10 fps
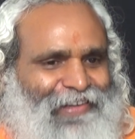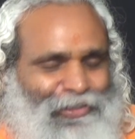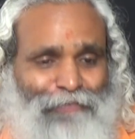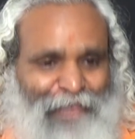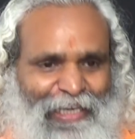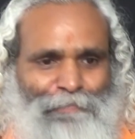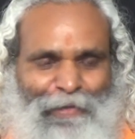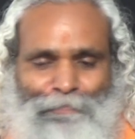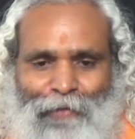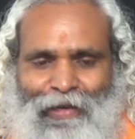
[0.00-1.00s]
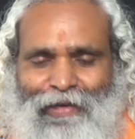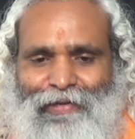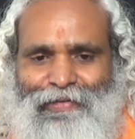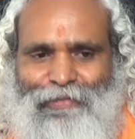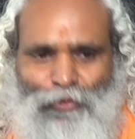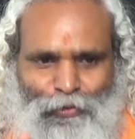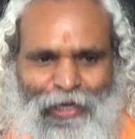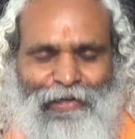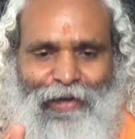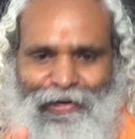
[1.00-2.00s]
So many people do
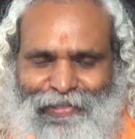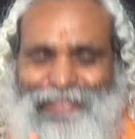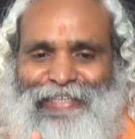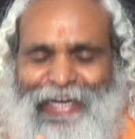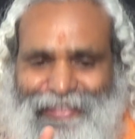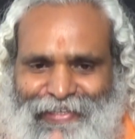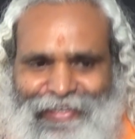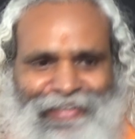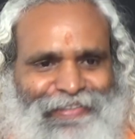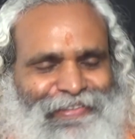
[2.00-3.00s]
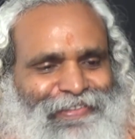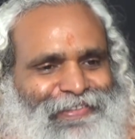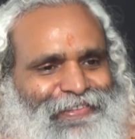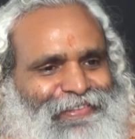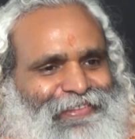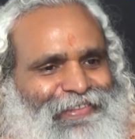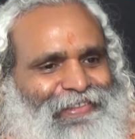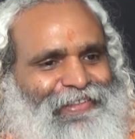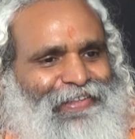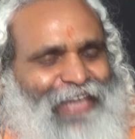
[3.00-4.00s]
not understand this.
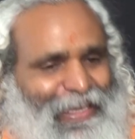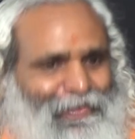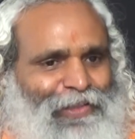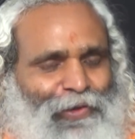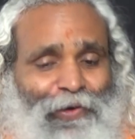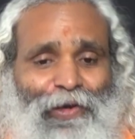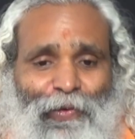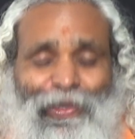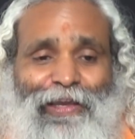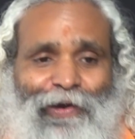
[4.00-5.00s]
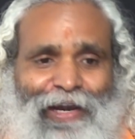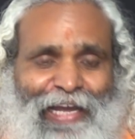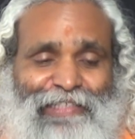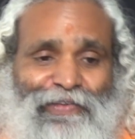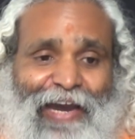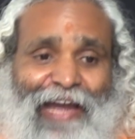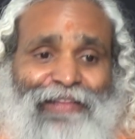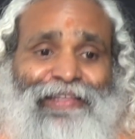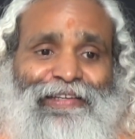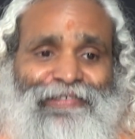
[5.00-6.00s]
Even though we called as
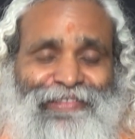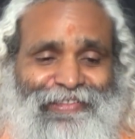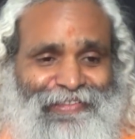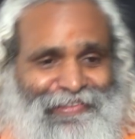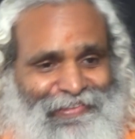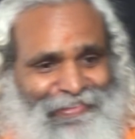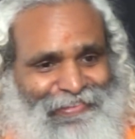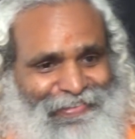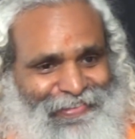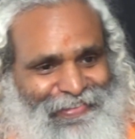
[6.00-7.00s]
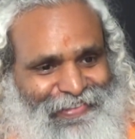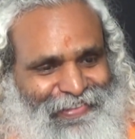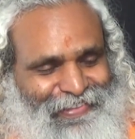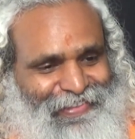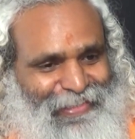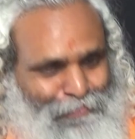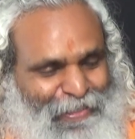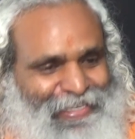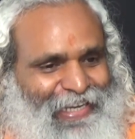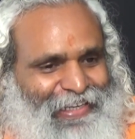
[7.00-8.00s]
Bharatiyas,
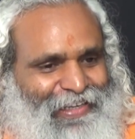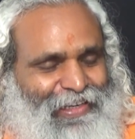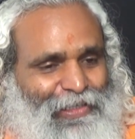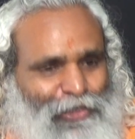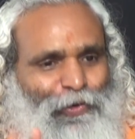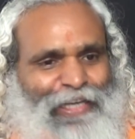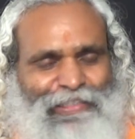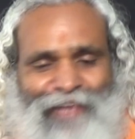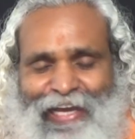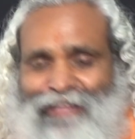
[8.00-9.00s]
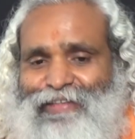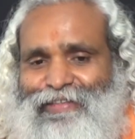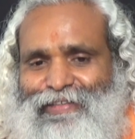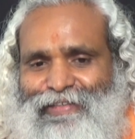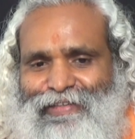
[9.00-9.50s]
especially. So what is Bharata?